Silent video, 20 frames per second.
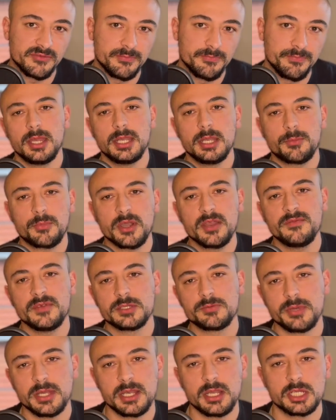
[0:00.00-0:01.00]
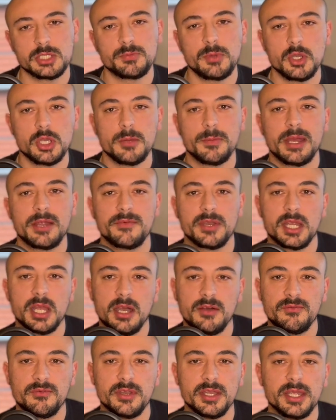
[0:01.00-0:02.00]
In the previous pillar, I spoke about
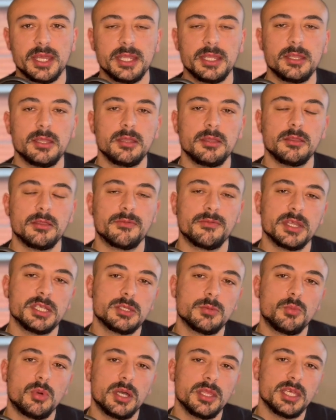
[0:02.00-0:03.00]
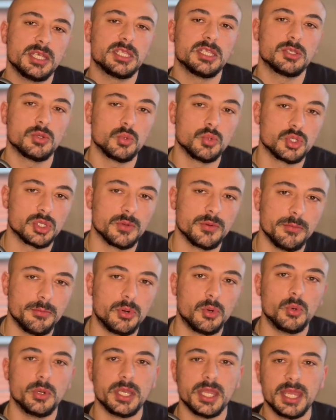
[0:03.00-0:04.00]
recovery, and the reason why this is also
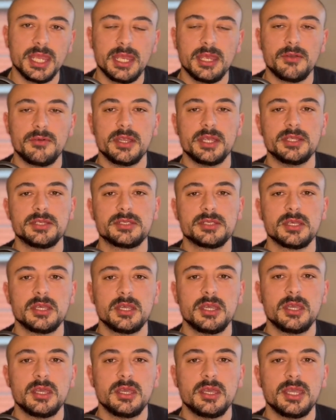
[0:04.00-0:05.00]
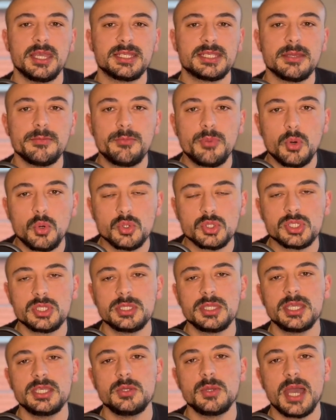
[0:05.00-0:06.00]
important here is it's important
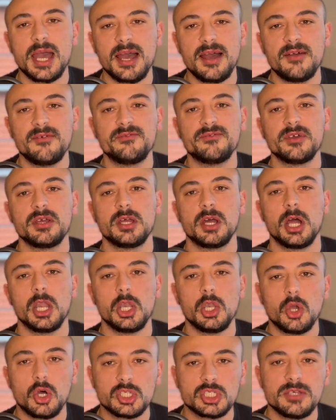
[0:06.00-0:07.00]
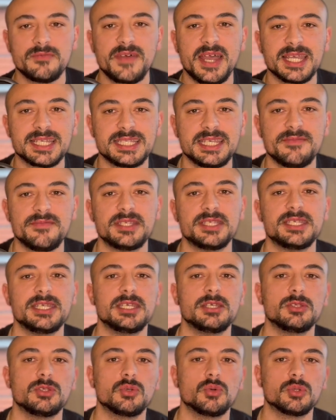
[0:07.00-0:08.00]
that you have a lot of activity
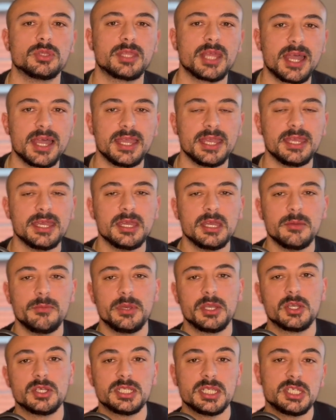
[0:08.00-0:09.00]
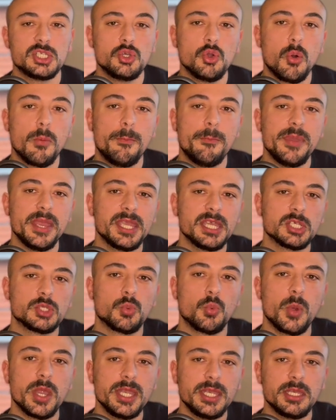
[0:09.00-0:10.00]
in your day, because it's your biggest
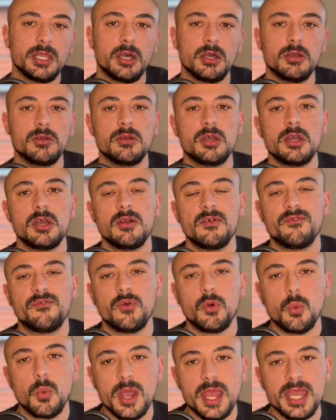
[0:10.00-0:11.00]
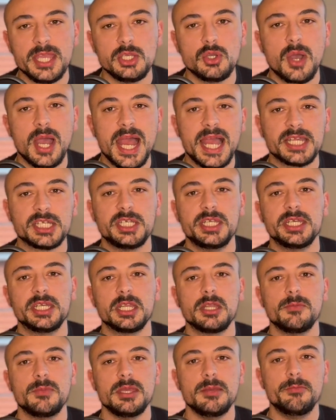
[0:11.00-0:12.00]
window for where you're actually going to
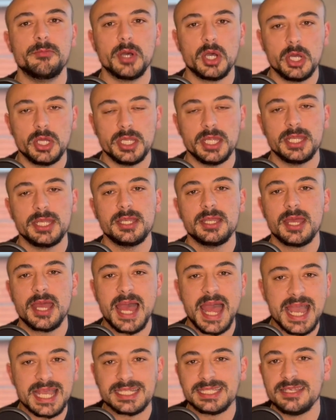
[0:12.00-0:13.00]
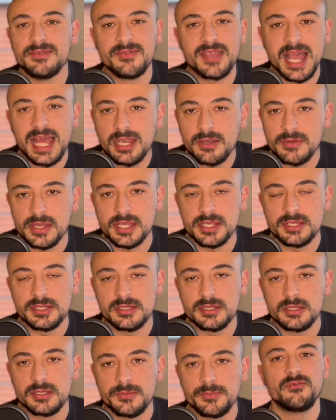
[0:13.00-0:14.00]
be burning active calories.
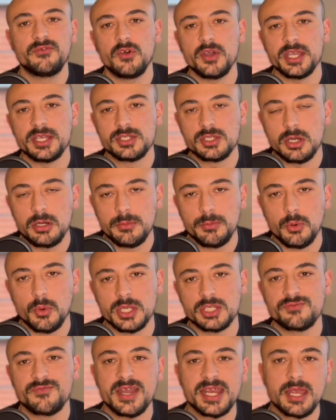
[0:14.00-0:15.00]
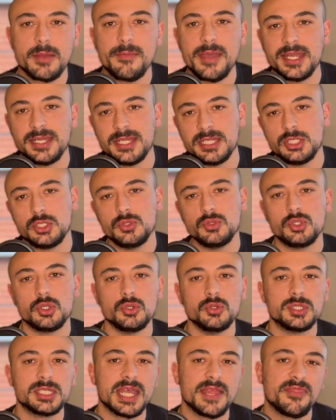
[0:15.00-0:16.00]
For example, it's recommended you do
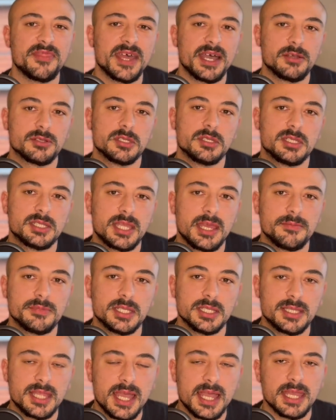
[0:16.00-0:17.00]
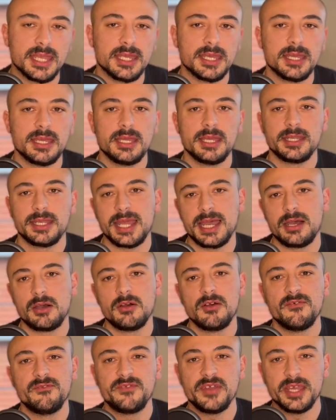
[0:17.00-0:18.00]
10,000 steps a day. Now,
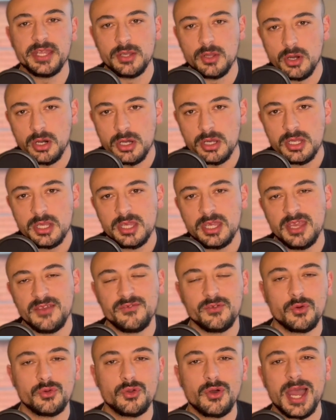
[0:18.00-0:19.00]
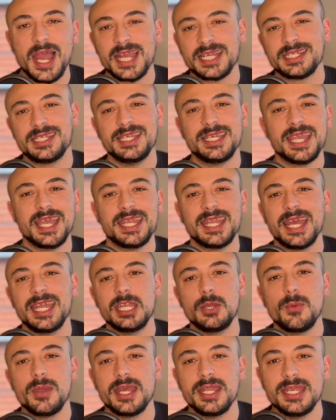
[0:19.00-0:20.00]
fear not, if you're not actually getting
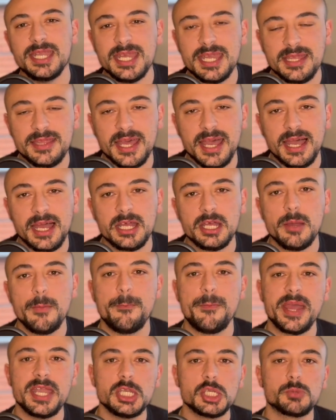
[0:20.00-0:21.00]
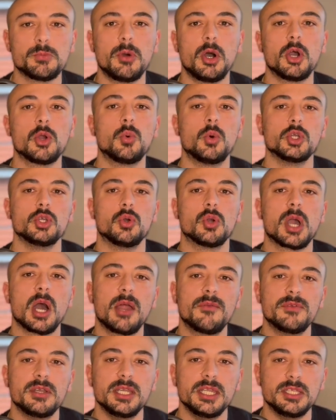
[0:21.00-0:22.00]
anywhere near that, benchmark what you're
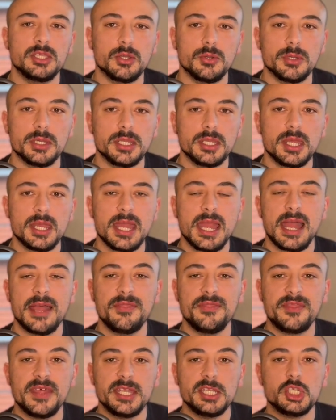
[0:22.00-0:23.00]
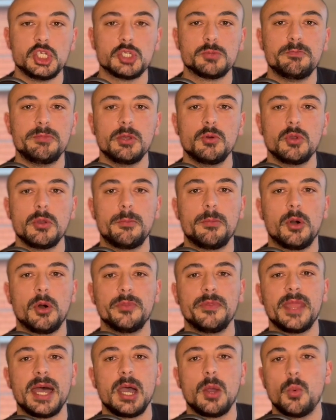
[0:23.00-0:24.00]
currently doing and then just build upon
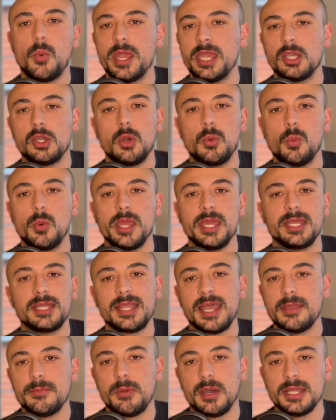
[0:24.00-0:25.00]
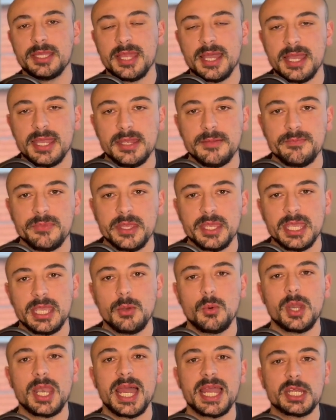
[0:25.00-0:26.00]
that week on week, day by day. It
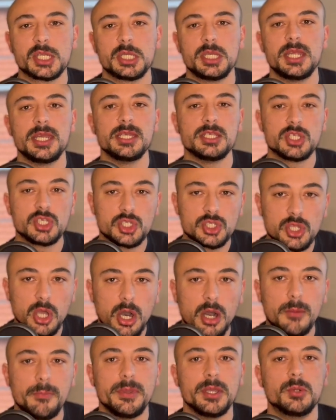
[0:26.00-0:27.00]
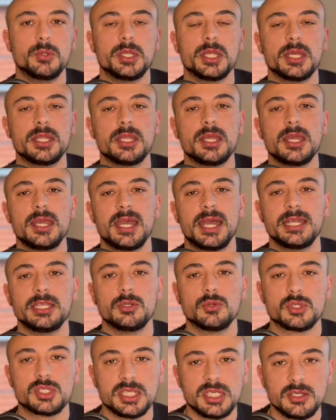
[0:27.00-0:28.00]
will actually start building and you'll
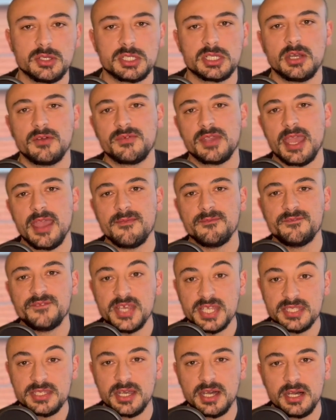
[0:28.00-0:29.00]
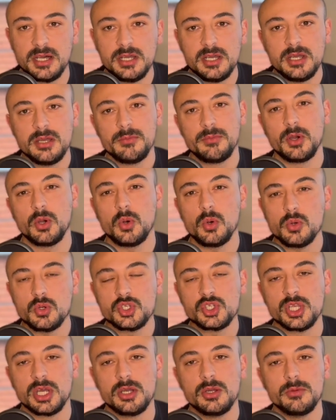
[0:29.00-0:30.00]
see yourself getting fitter, but
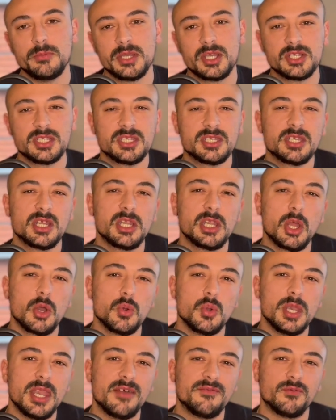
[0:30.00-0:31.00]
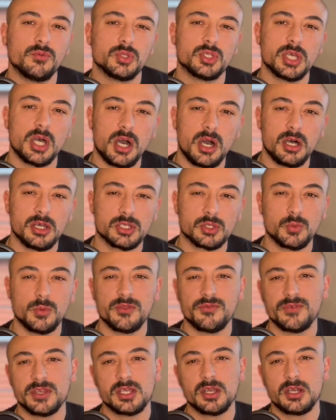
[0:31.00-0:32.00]
also because it's a low level task with
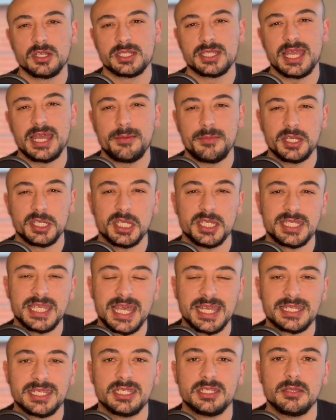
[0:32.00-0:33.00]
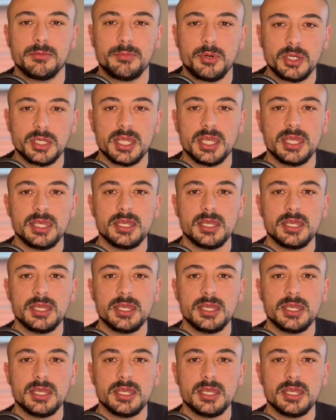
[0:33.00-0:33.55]
regards to how much it taxes the body,